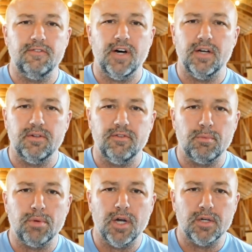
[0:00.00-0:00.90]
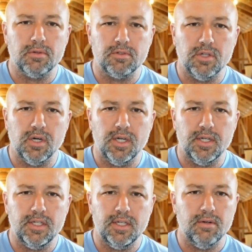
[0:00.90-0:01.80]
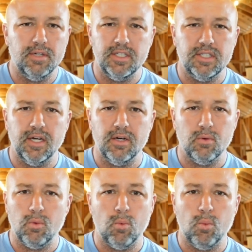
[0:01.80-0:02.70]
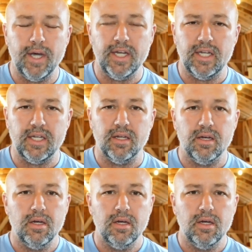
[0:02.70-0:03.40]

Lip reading: father of the prodigal son, he's there waiting